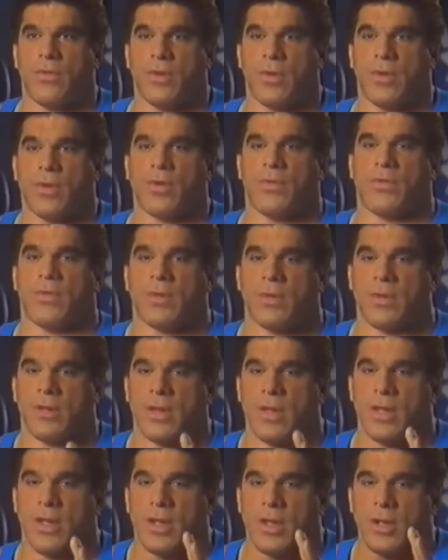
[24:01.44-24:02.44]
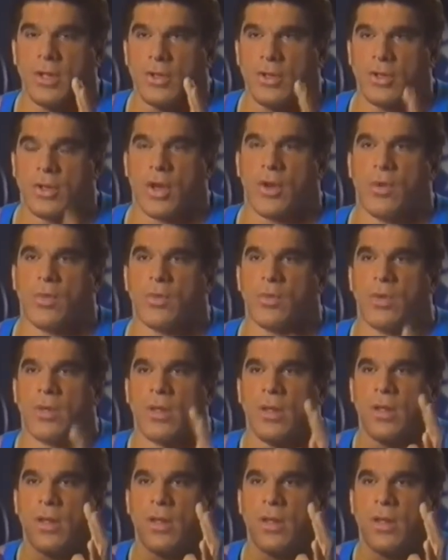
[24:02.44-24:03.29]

and over, don't